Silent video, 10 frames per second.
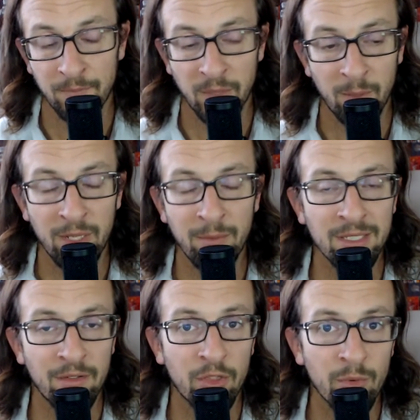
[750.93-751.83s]
I'm going to give
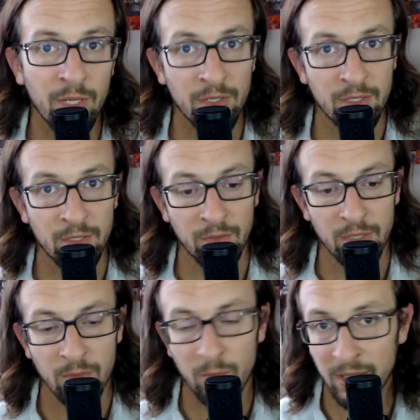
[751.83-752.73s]
myself three years to do
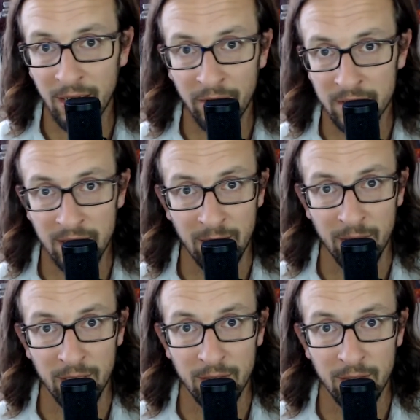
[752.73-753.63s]
this. What the hell does that
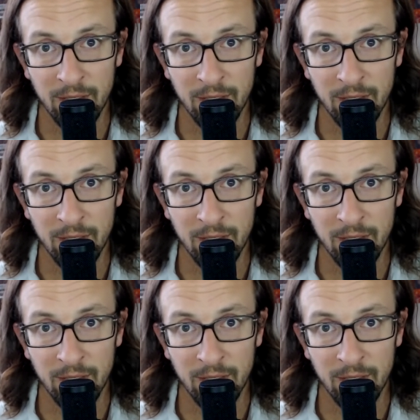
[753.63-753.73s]
mean?